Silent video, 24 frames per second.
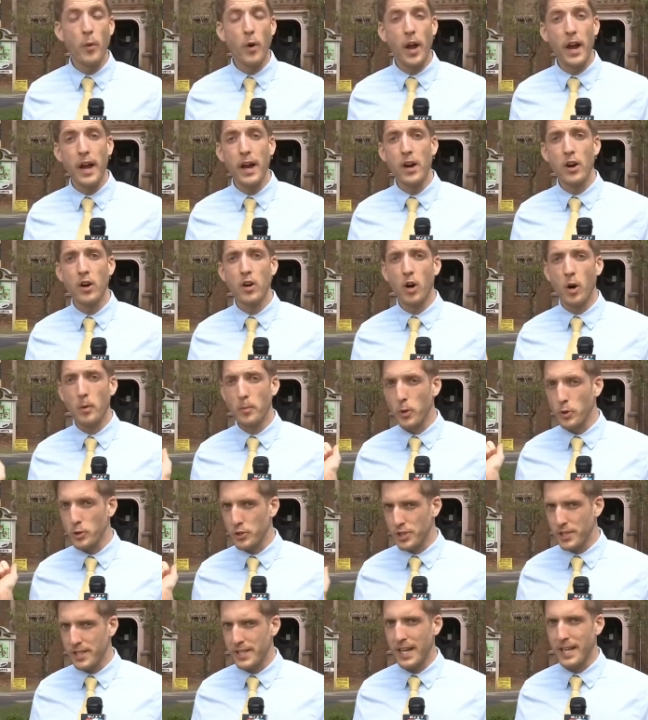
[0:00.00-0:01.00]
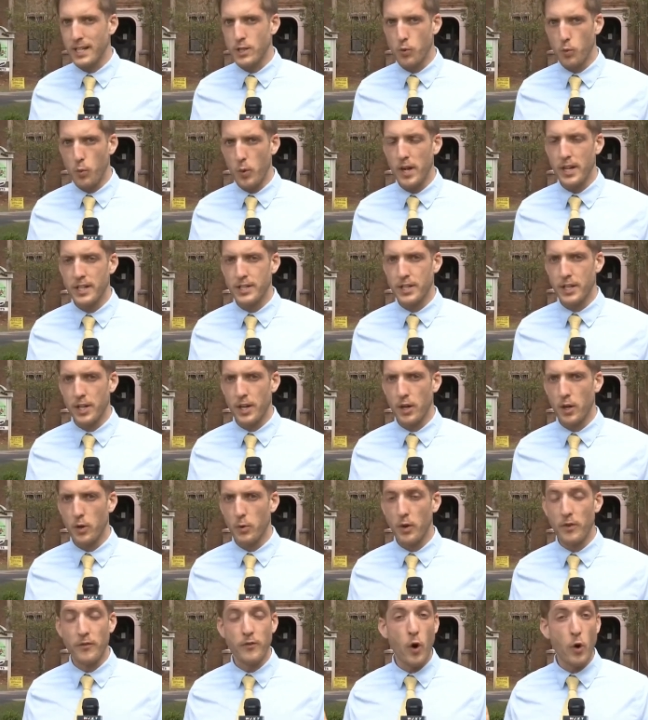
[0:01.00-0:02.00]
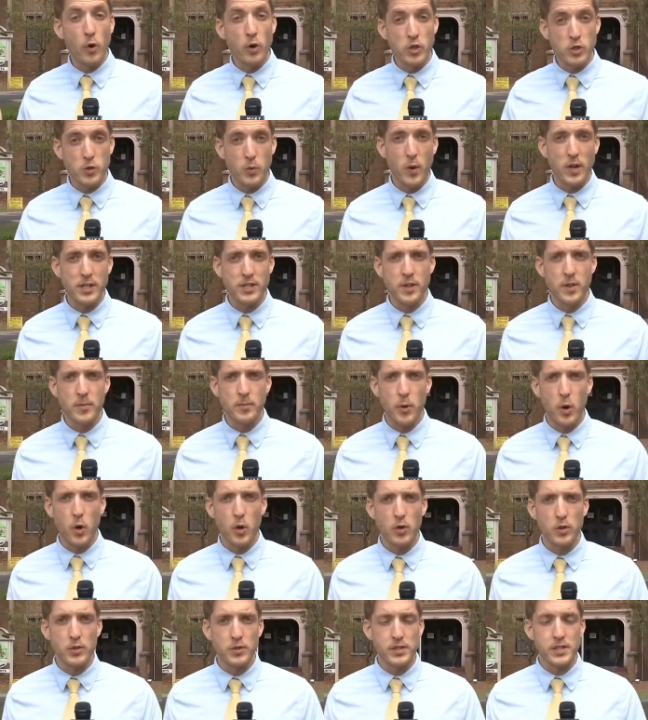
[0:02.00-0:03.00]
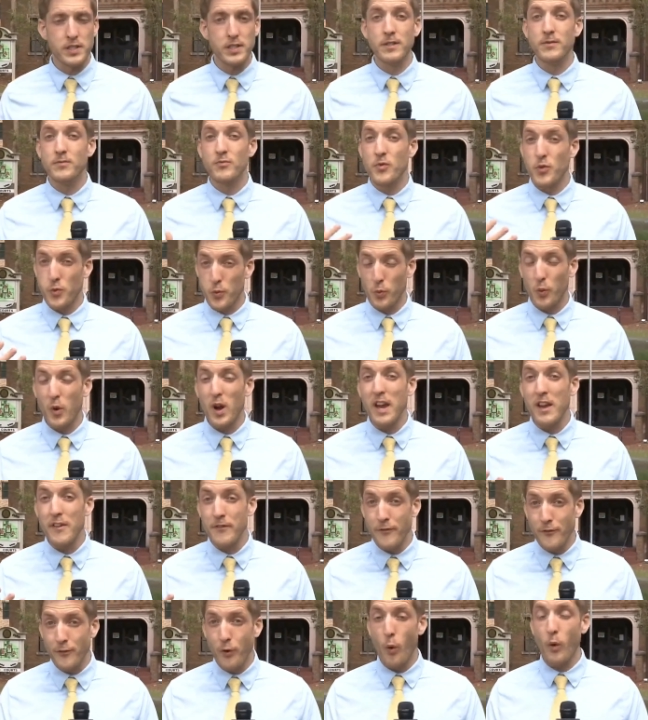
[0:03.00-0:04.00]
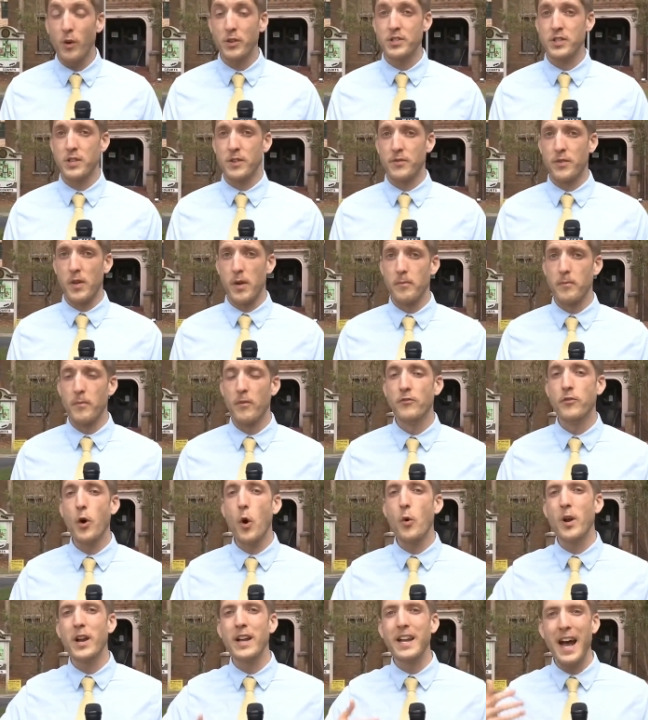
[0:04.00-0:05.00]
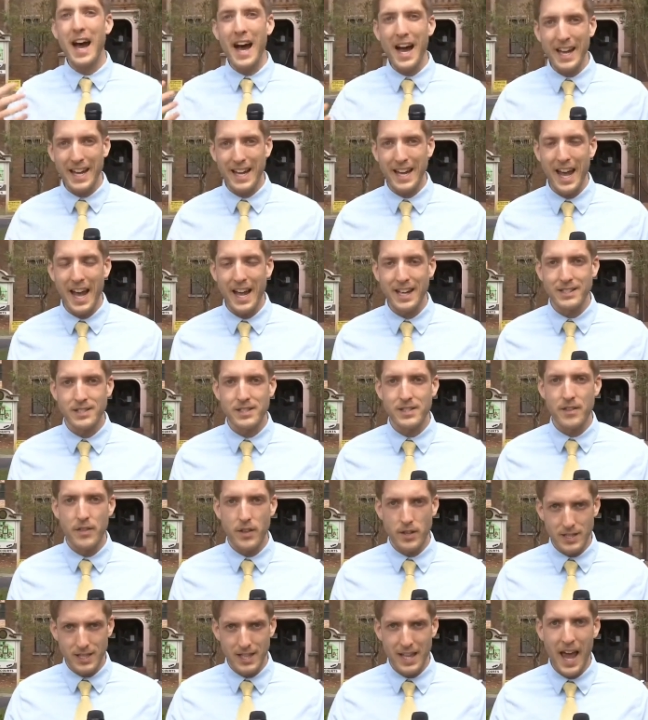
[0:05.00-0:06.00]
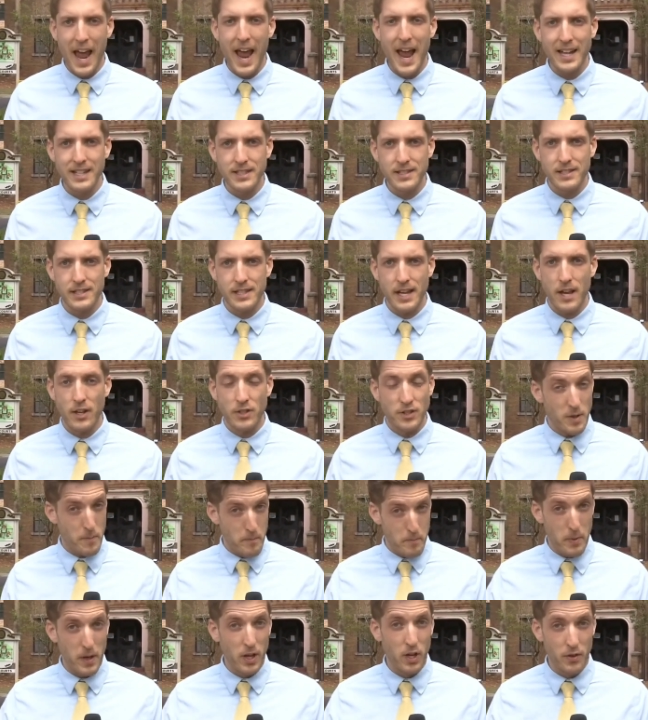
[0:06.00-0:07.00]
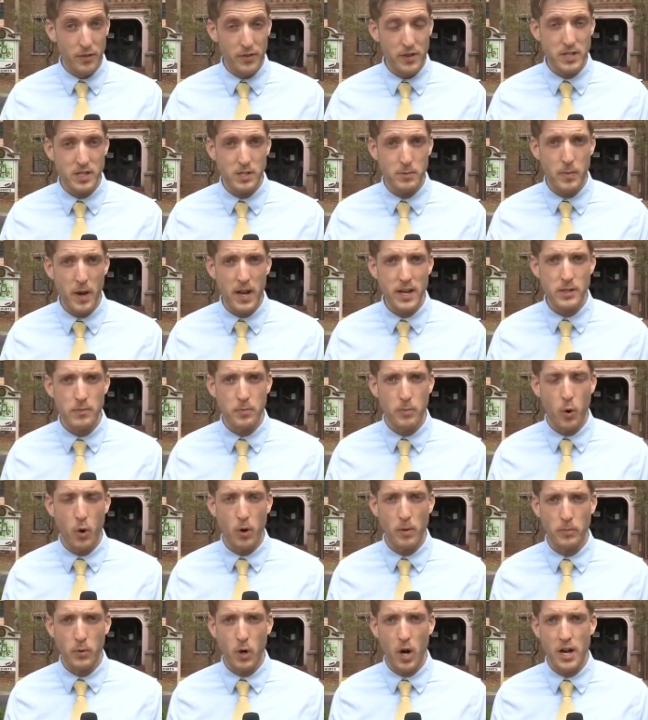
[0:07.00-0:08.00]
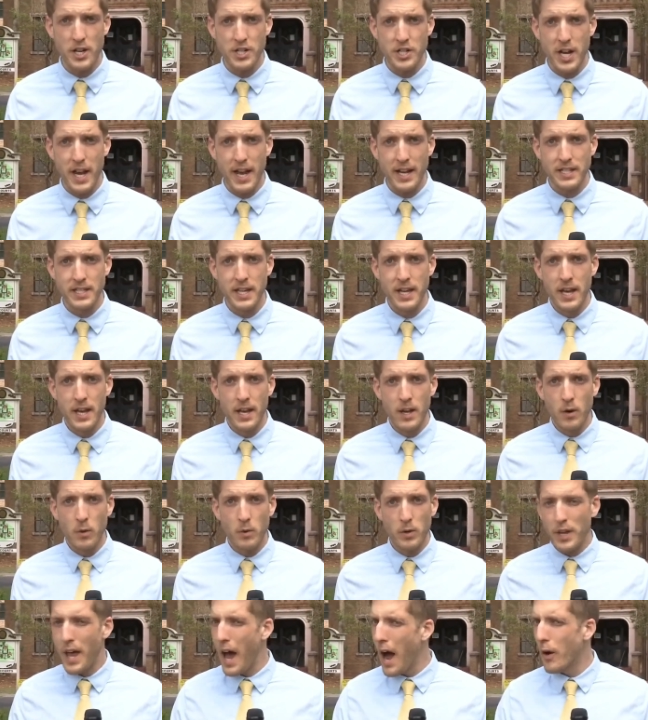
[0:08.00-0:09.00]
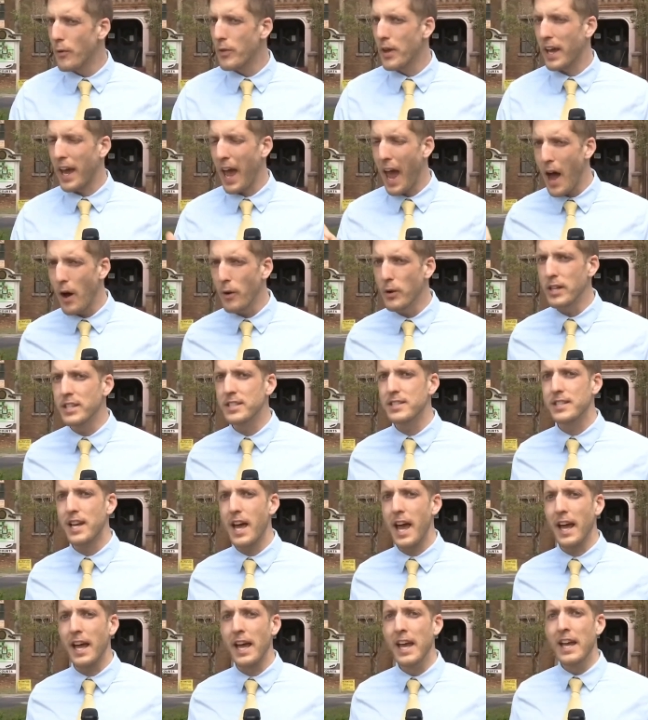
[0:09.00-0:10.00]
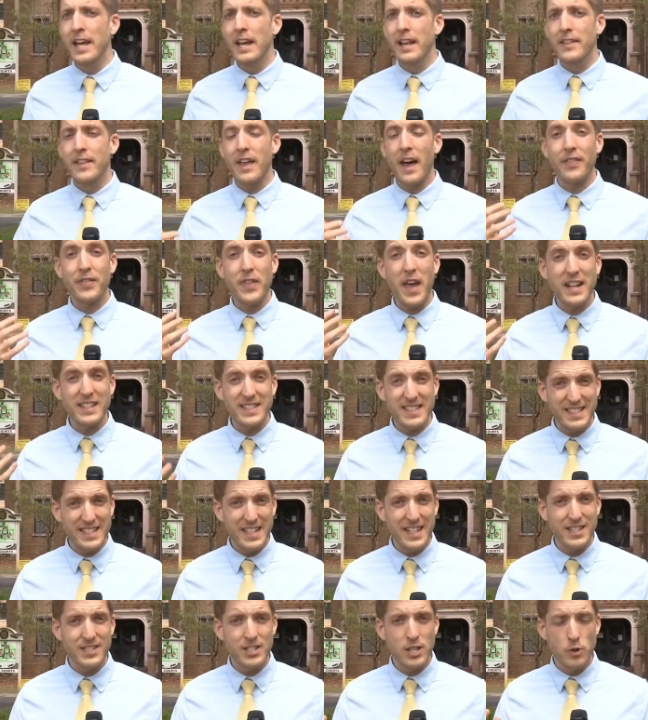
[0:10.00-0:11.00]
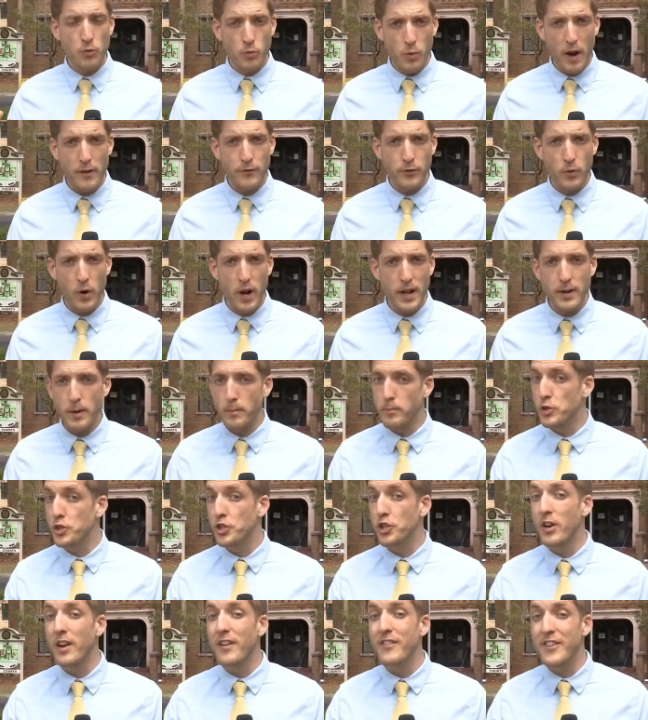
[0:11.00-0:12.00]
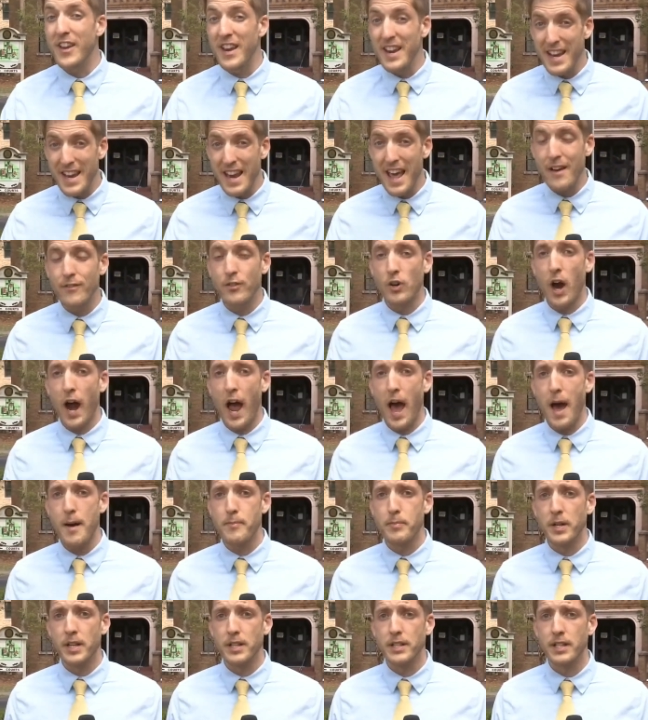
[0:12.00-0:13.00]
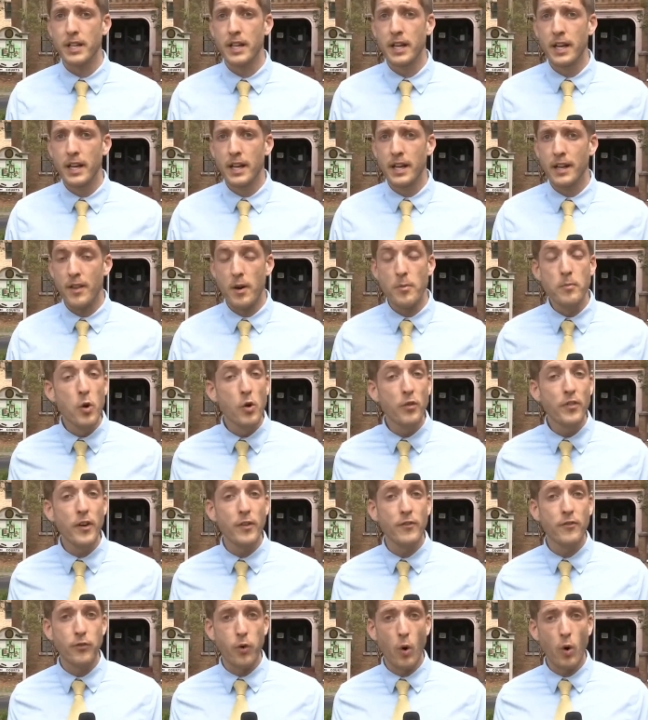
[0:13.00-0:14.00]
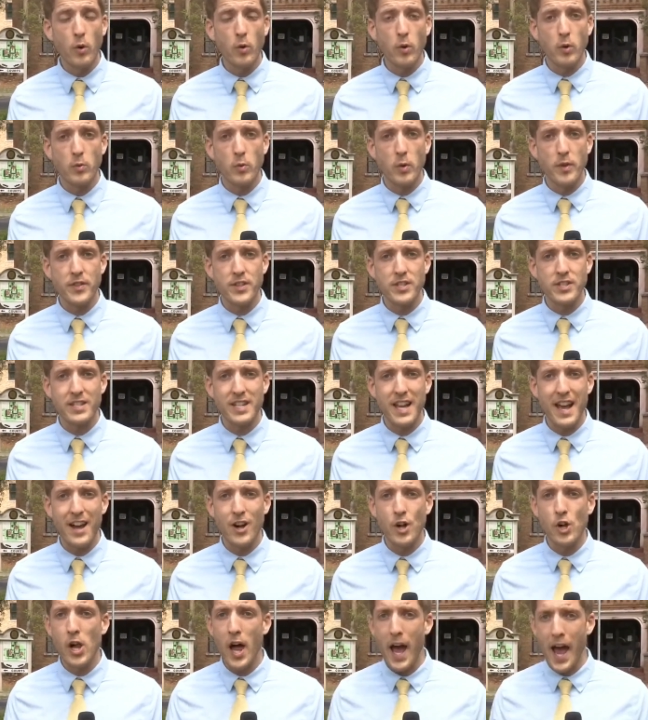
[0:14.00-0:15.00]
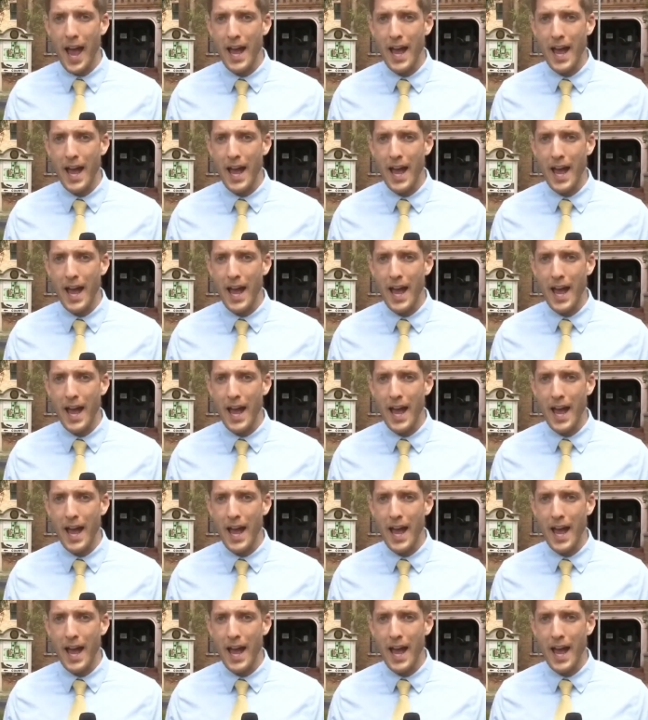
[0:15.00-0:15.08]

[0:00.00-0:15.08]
were here almost six weeks ago when voters went to the polls and three fourths of them voted against the land sale to build the spaceport project. Well, now the county's saying that that citizen referendum should have never happened. And they're moving forward with the sale